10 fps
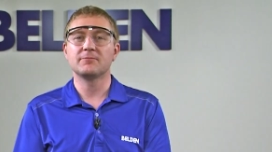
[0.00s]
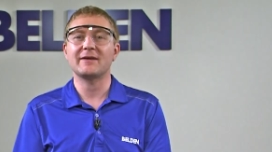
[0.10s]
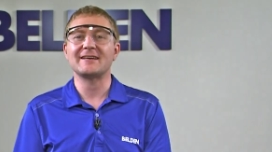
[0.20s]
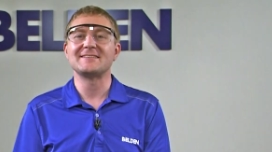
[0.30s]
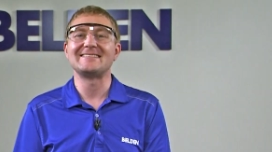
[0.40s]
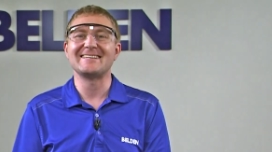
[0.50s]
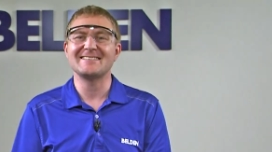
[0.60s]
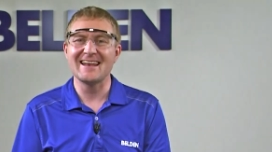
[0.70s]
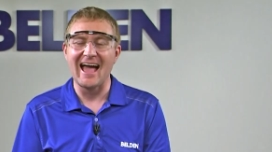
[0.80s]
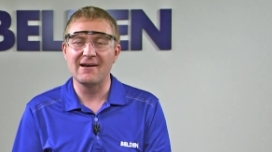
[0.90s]
because it
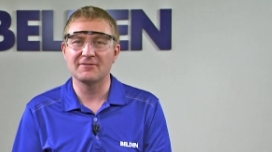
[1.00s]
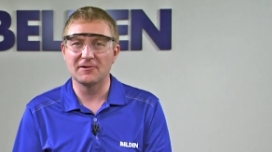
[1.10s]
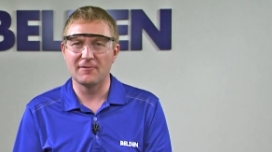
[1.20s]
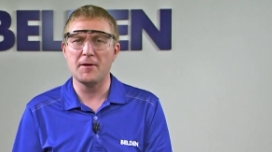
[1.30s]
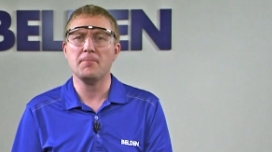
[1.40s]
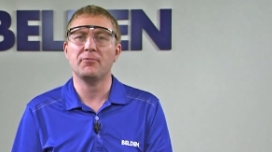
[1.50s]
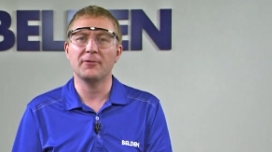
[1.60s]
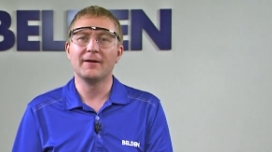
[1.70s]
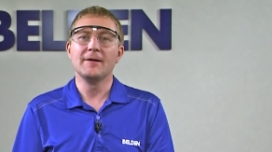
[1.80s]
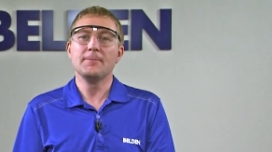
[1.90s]
doesn't have a crimp,
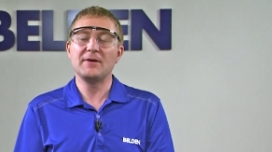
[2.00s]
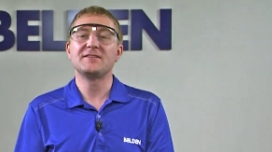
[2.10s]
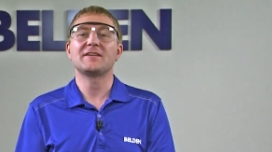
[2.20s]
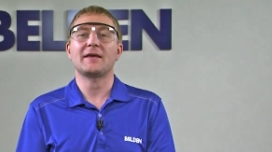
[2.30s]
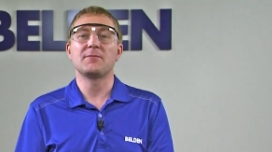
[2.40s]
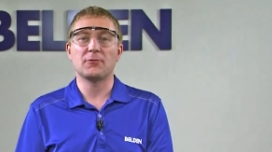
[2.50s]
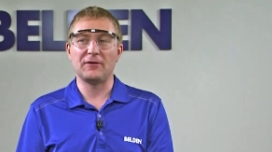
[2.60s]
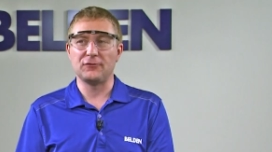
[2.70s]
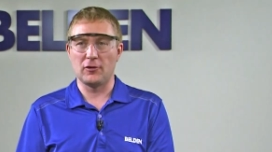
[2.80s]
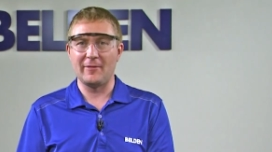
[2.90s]
means it can be
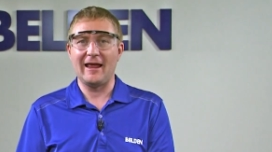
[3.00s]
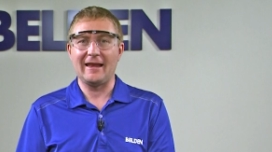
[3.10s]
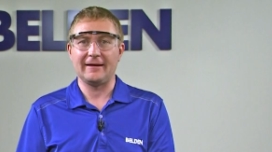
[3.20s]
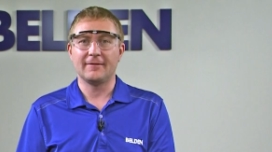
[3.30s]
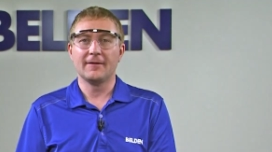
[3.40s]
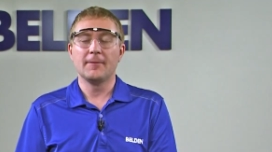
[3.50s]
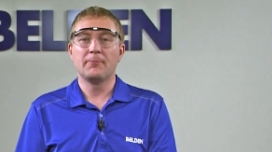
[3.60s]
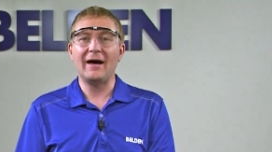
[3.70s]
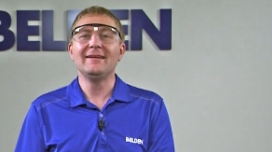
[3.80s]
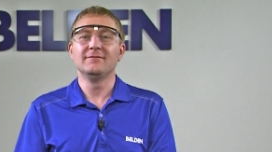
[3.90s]
re-terminated.
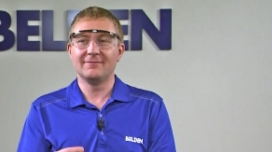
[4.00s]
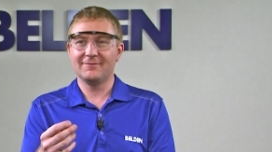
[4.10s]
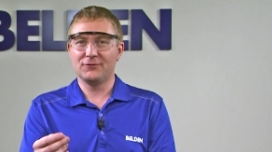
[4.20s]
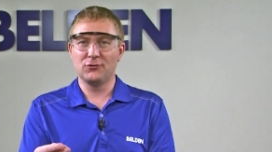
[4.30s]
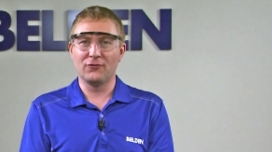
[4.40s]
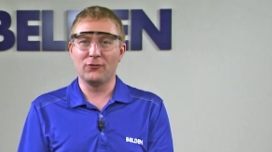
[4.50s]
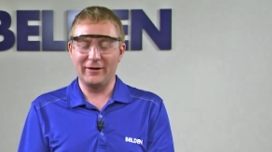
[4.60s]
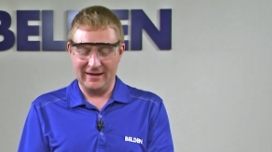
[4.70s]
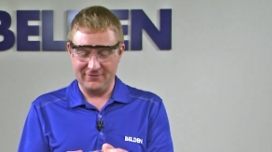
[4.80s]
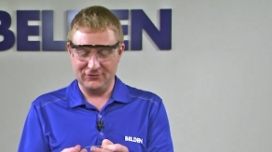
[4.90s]
But to
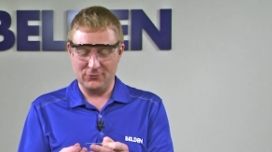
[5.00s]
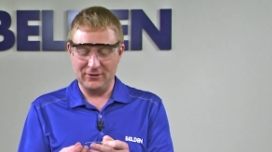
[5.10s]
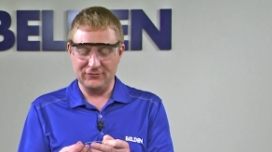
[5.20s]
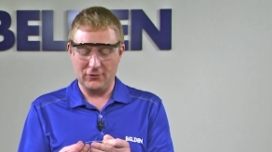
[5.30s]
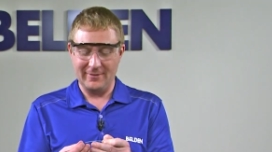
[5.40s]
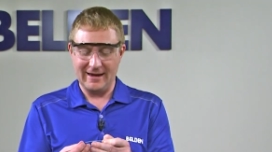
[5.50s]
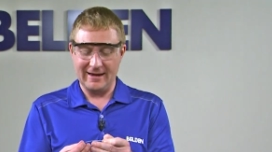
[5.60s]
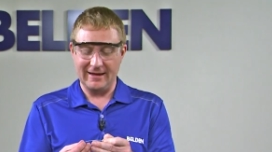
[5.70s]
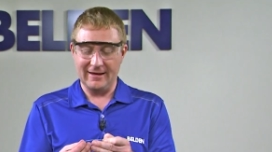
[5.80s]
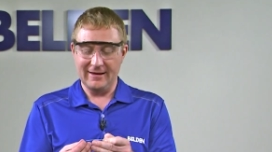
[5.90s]
avoid having to
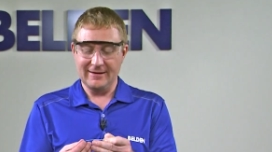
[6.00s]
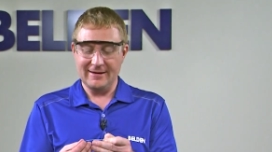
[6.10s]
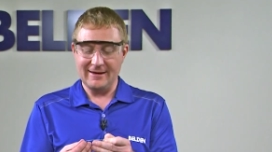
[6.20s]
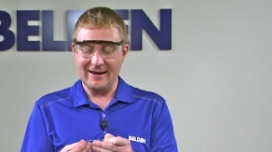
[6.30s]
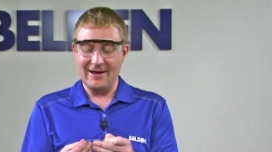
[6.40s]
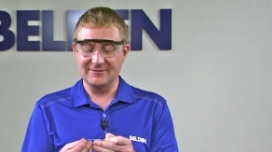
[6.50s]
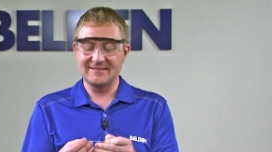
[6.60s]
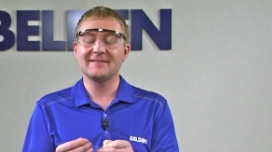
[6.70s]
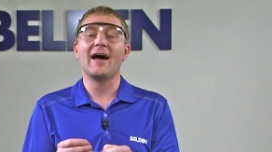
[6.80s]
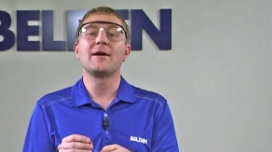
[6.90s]
re-terminate it, now is
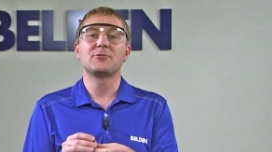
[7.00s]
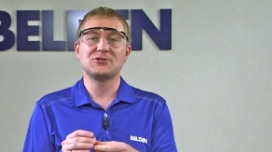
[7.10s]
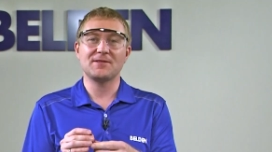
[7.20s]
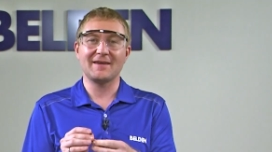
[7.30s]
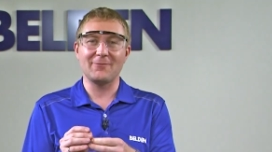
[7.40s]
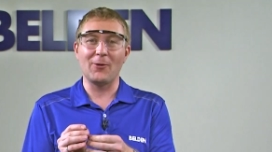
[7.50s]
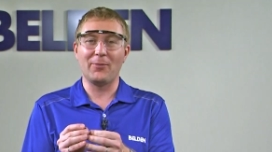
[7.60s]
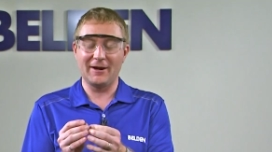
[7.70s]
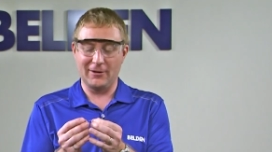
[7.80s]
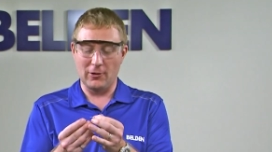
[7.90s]
the time we should think about
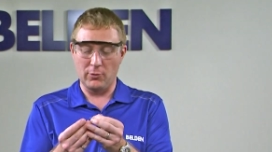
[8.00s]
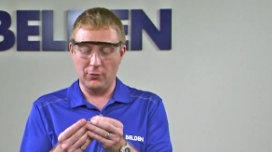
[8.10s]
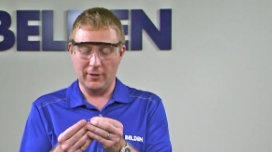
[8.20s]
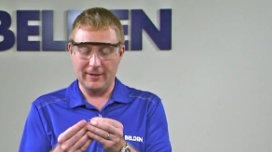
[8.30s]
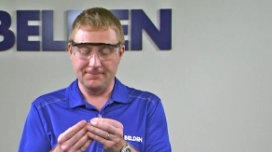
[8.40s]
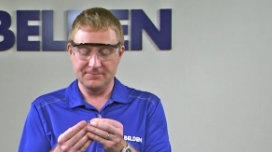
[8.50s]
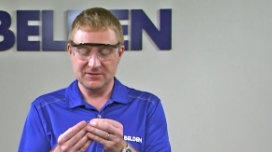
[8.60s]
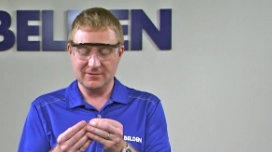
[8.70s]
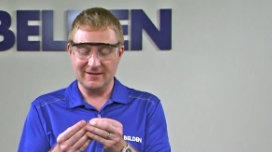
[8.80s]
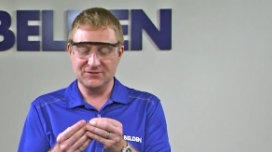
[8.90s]
putting our boot on.
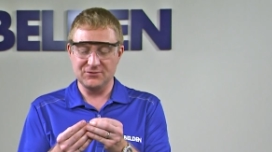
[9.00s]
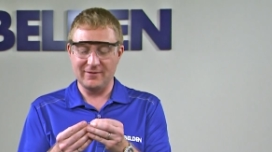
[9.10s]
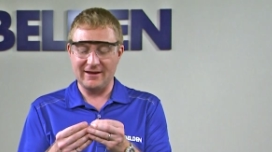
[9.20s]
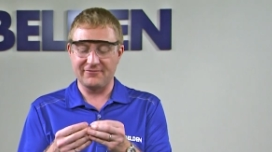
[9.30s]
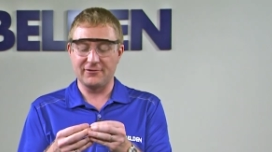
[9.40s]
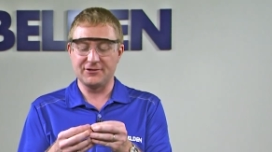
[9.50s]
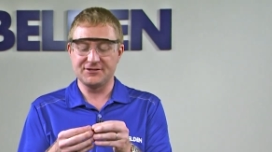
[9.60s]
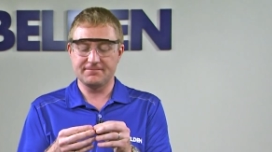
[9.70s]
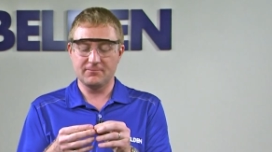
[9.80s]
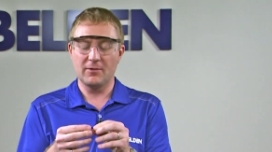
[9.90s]
So let's do that
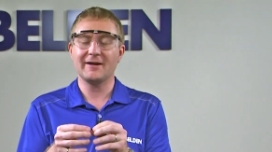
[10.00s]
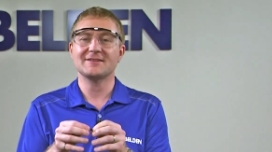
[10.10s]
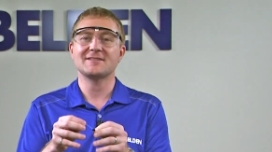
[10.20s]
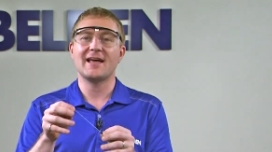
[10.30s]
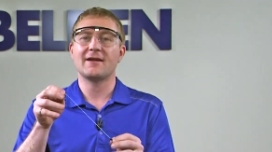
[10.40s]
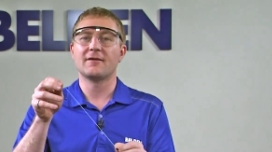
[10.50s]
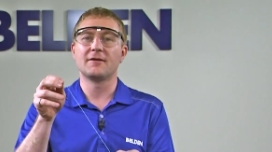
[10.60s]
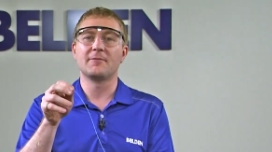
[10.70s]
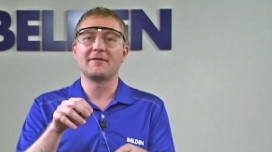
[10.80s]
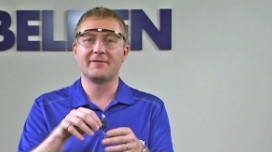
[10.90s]
first. I'm going to slide it
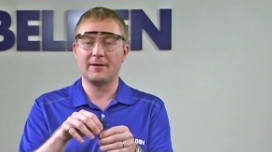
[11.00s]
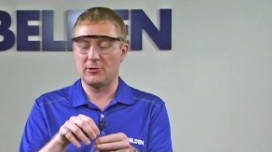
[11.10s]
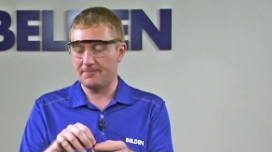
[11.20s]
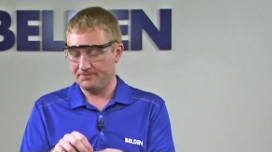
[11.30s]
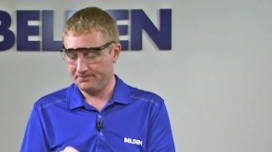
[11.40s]
onto my fiber.